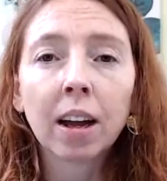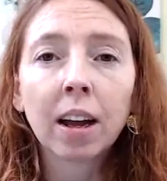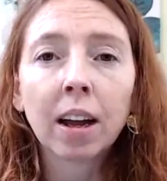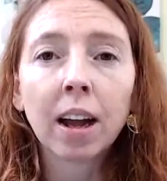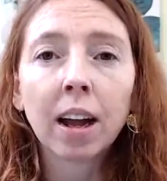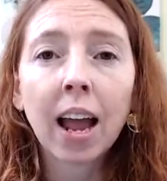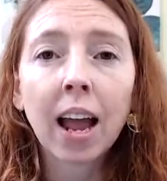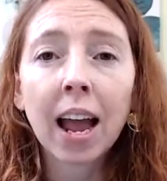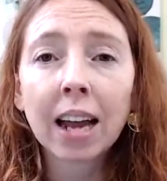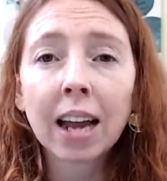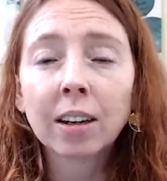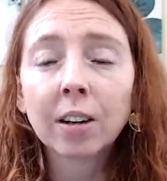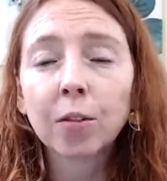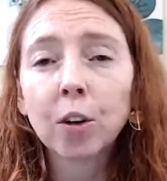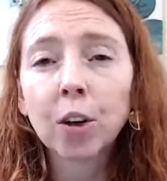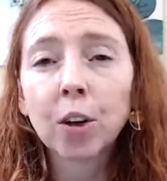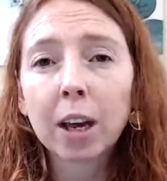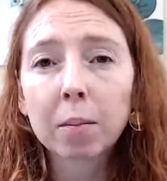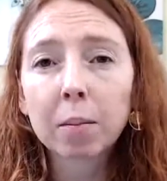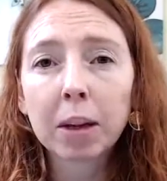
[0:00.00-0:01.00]
if
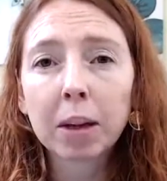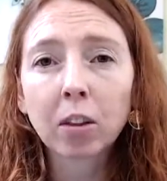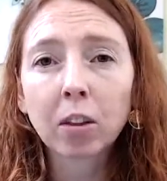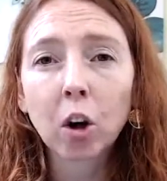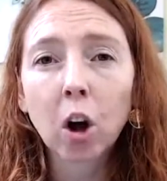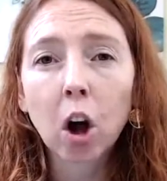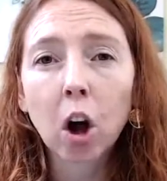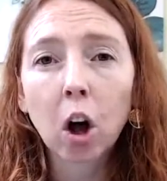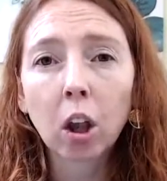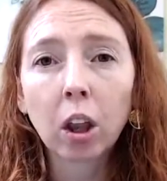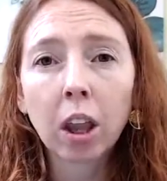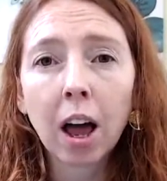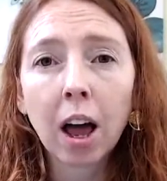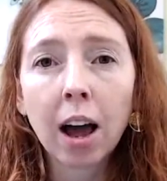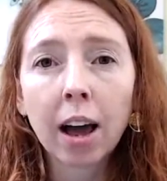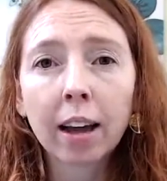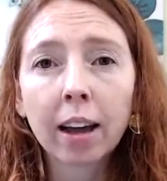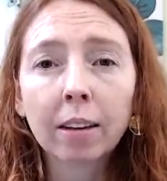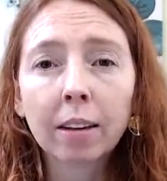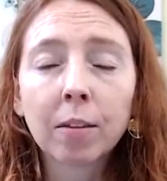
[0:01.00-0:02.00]
you can't make the call
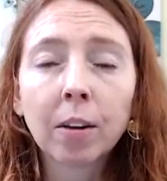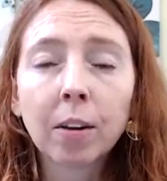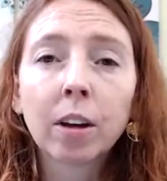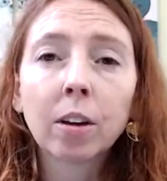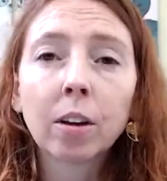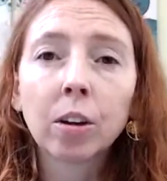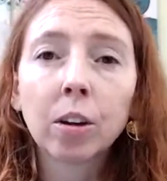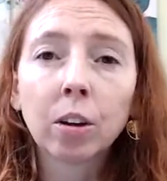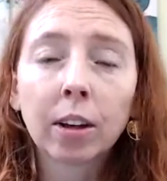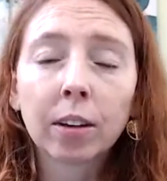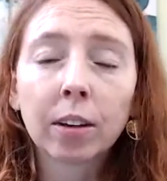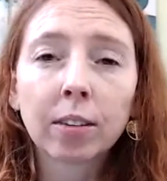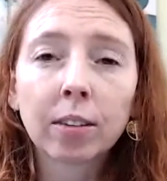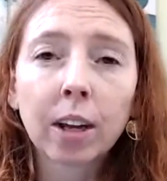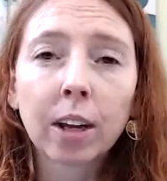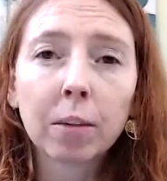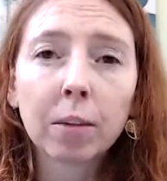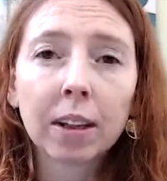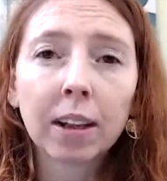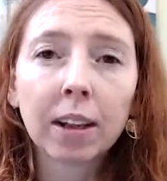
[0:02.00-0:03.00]
live, you'll have
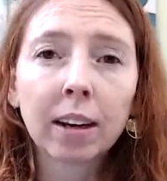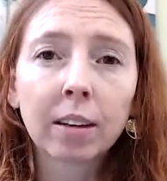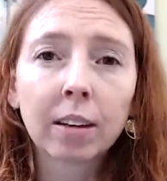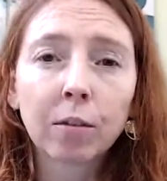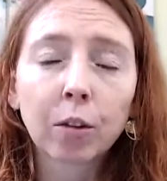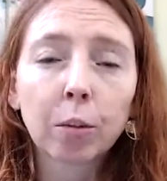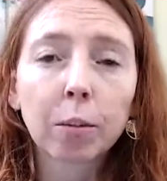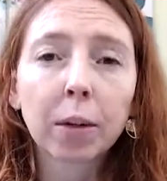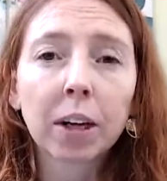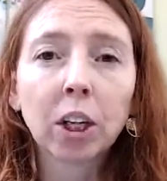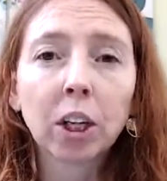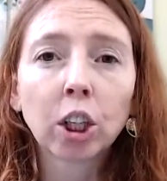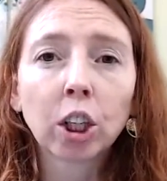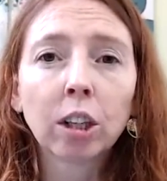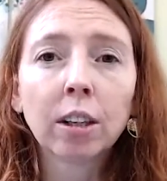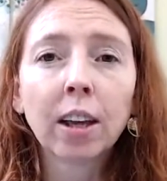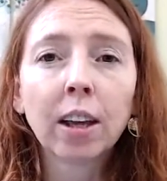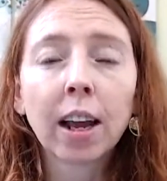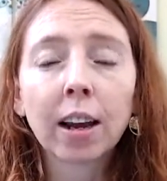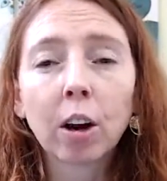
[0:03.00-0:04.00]
sent me that
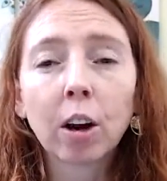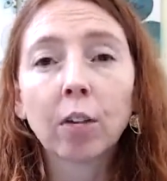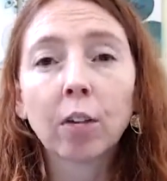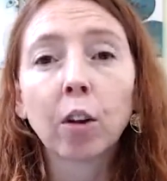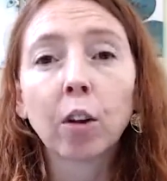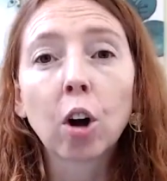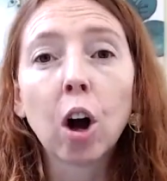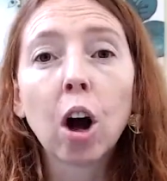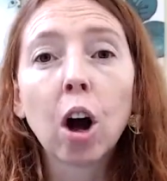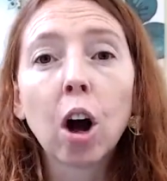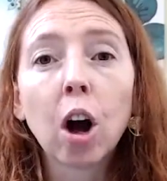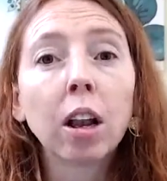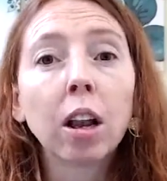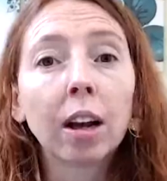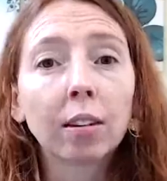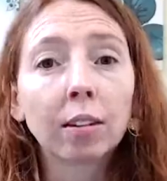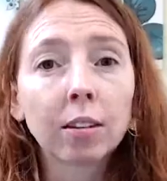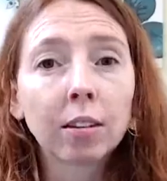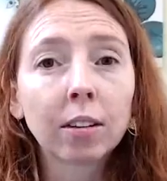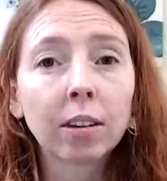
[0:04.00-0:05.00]
information. And on the call, I'll
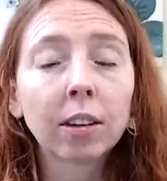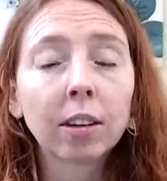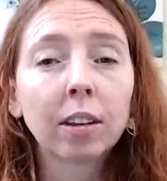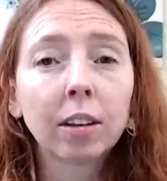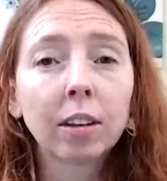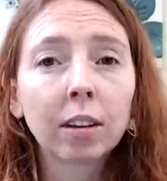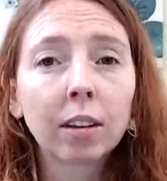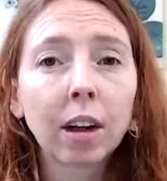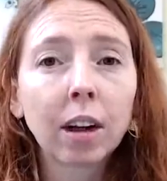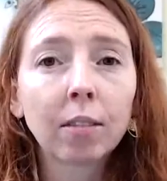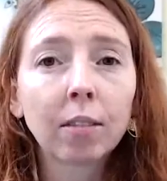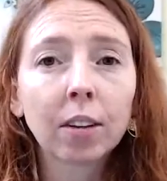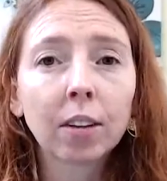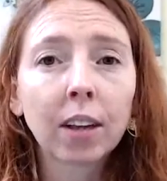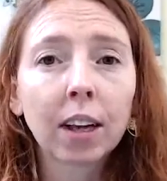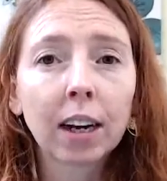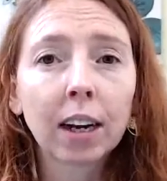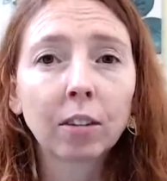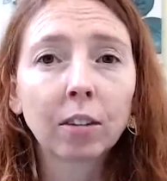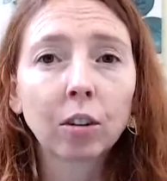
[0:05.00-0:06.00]
still cover
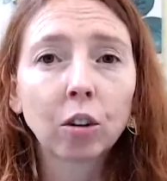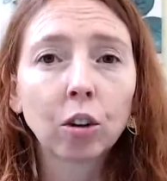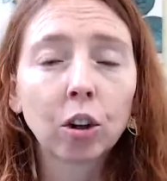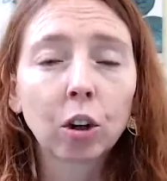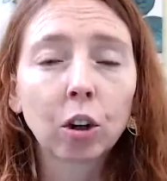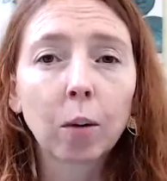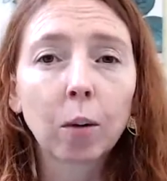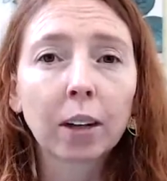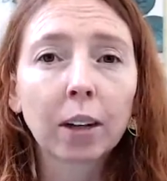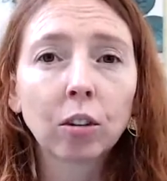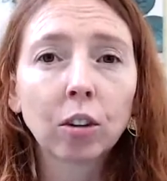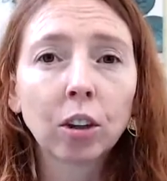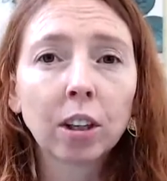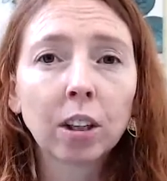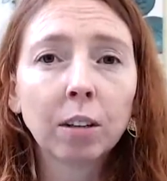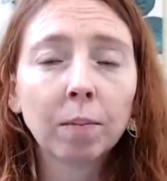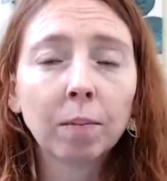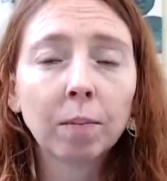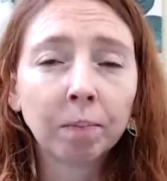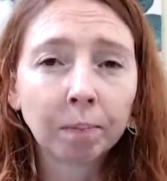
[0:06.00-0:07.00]
the answer to your
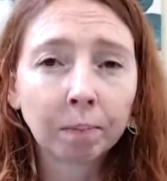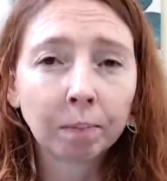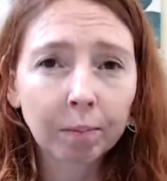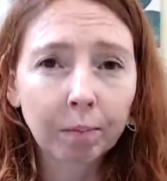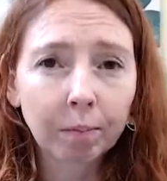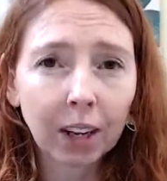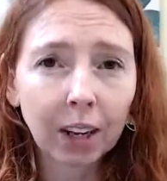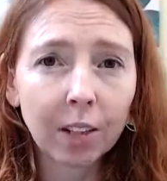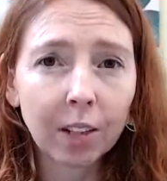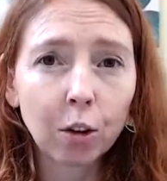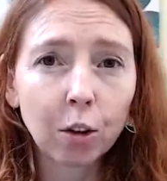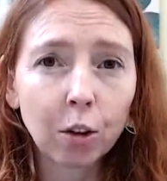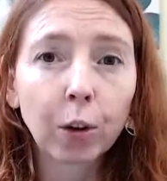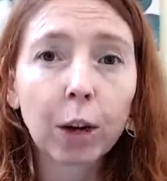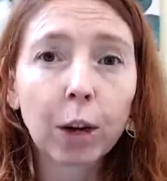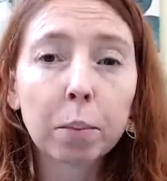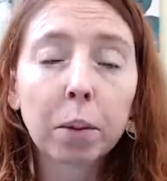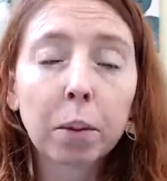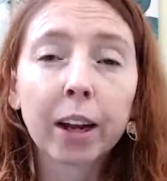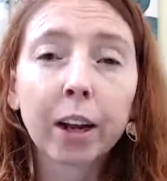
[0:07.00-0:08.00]
question. And the
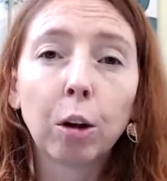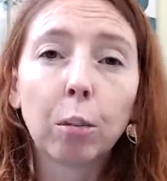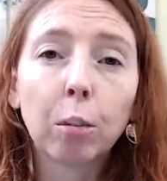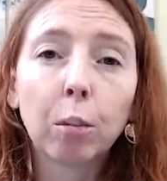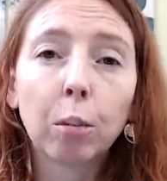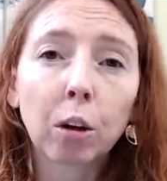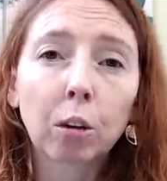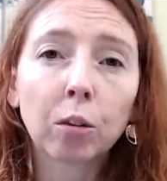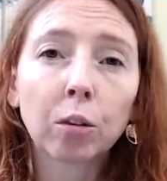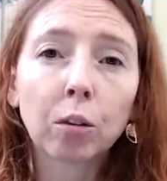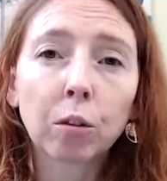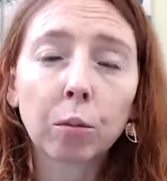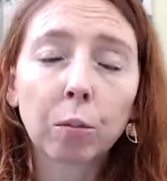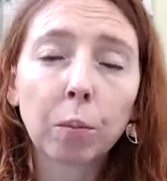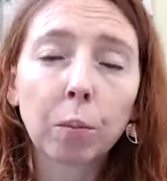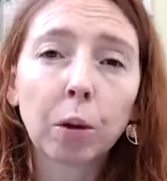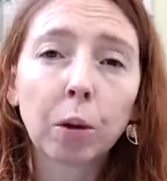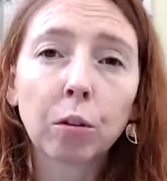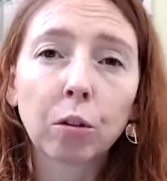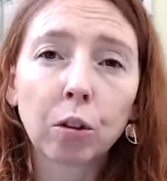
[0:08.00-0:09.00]
replay will be
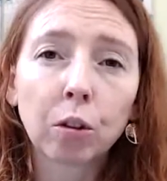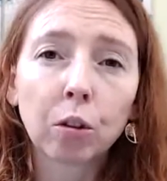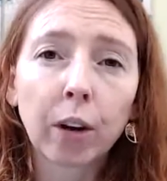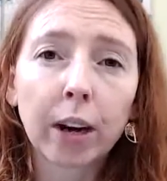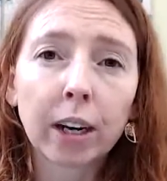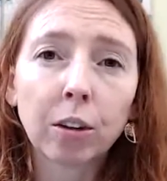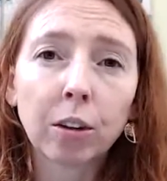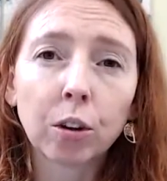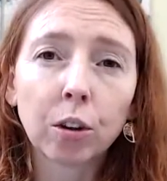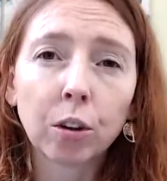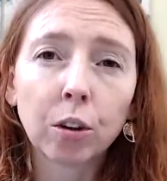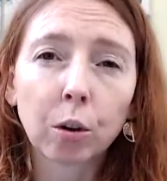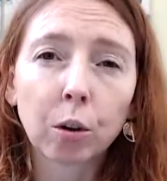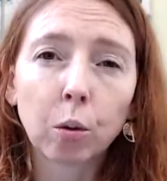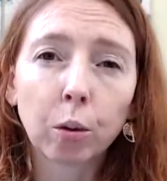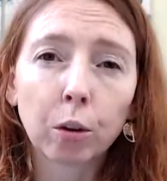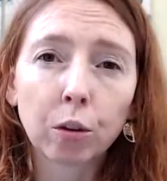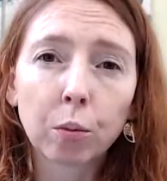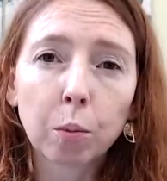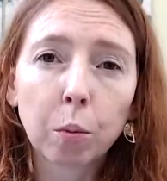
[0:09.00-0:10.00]
posted right into your
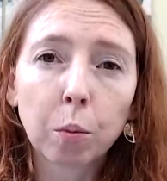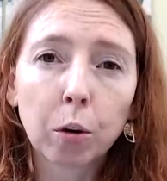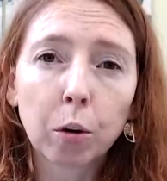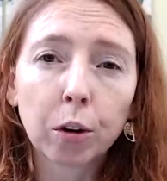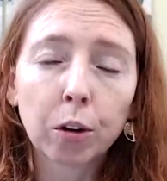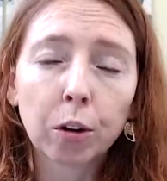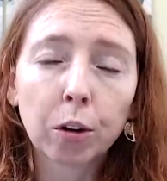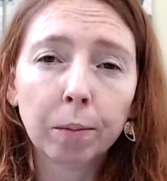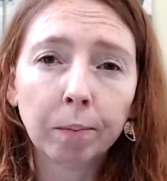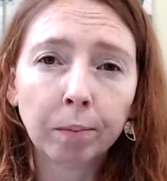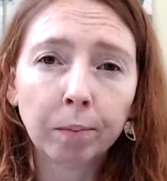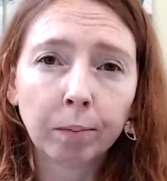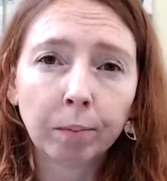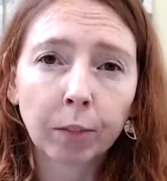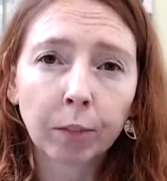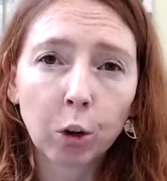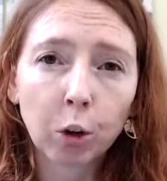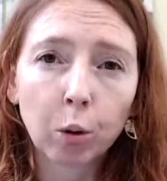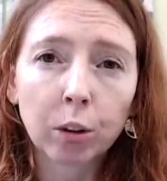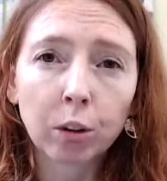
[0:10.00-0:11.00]
course
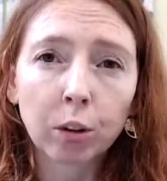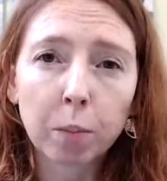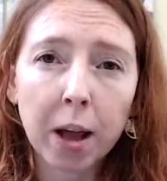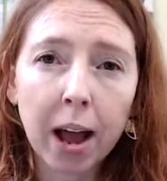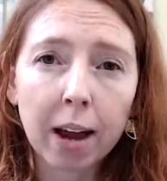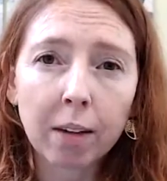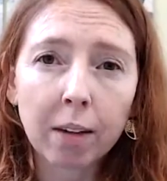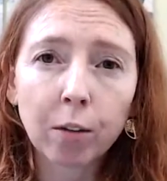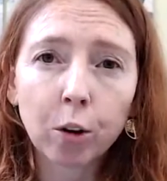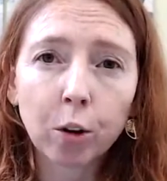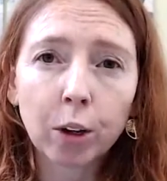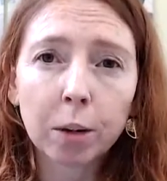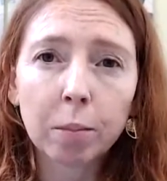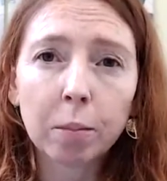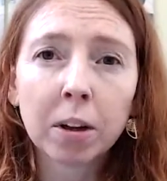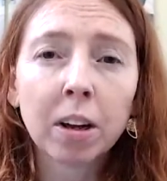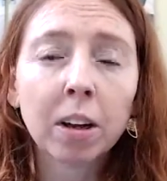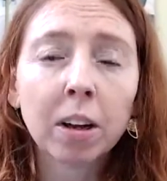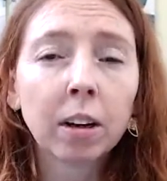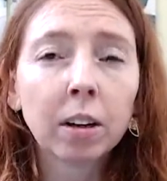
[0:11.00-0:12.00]
platform.
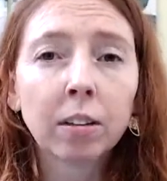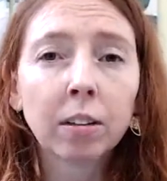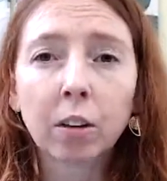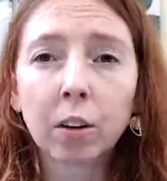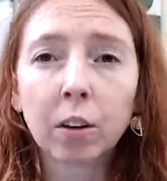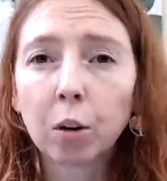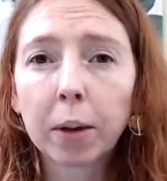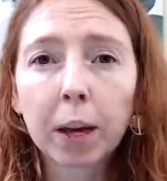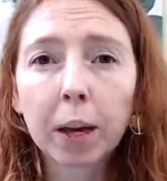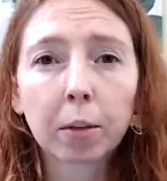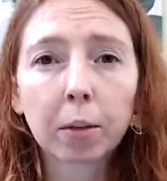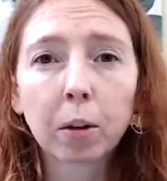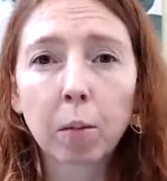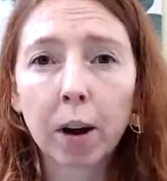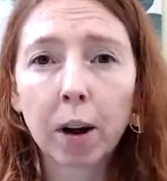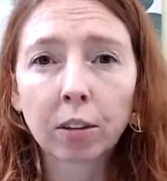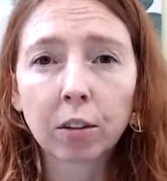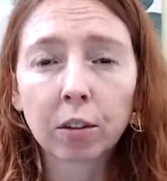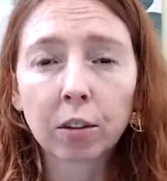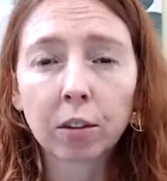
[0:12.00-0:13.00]
So you'll be able to
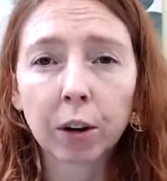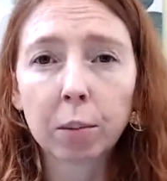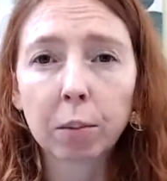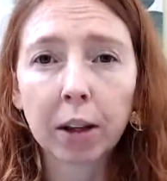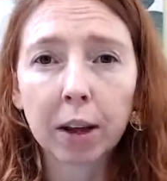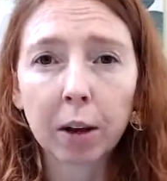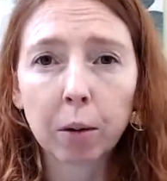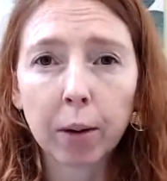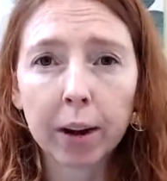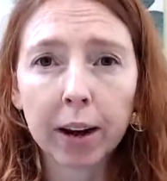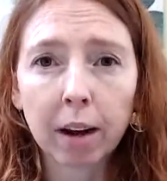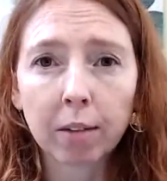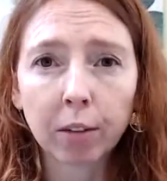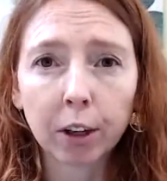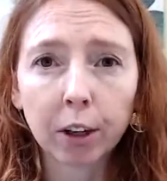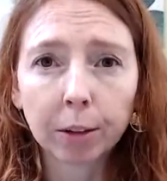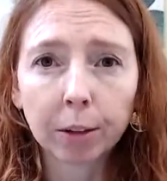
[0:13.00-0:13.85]
watch the replay whenever.